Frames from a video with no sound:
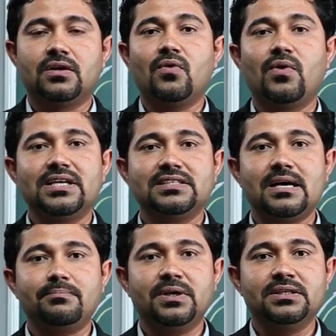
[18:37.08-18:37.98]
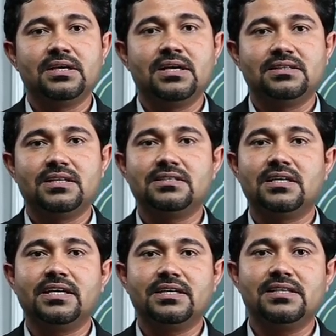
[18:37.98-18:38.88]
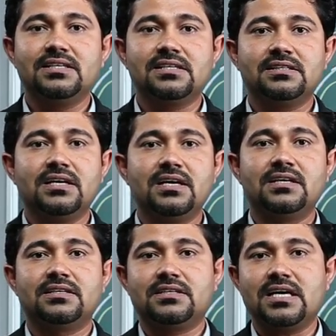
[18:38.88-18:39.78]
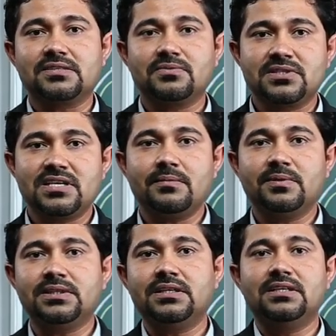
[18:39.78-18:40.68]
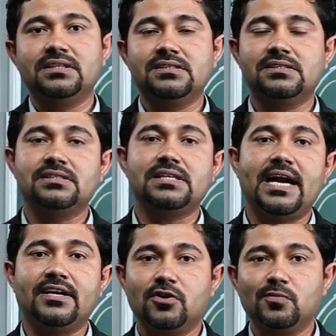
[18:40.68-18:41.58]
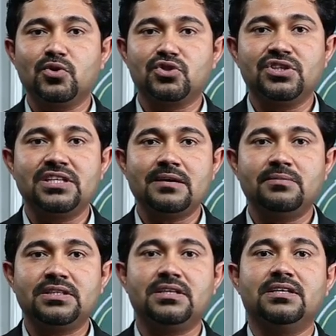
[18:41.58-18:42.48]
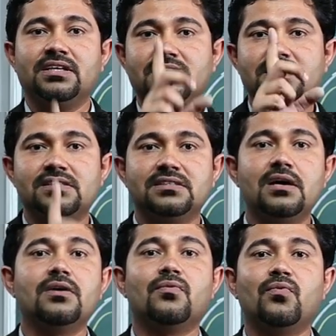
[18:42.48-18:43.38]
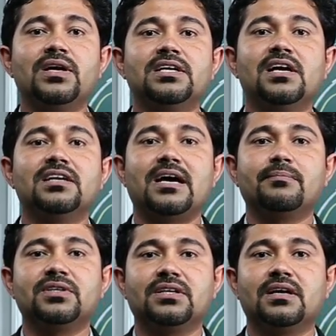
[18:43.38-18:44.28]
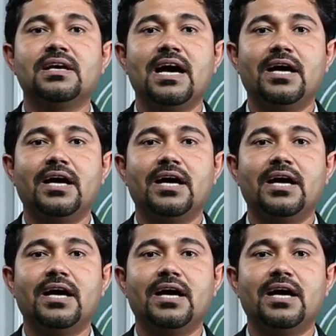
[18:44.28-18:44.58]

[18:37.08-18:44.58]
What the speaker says: Now what has happened? There is a decrease in the transverse diameter, decrease in the anteroposterior diameter, decrease in the vertical diameter.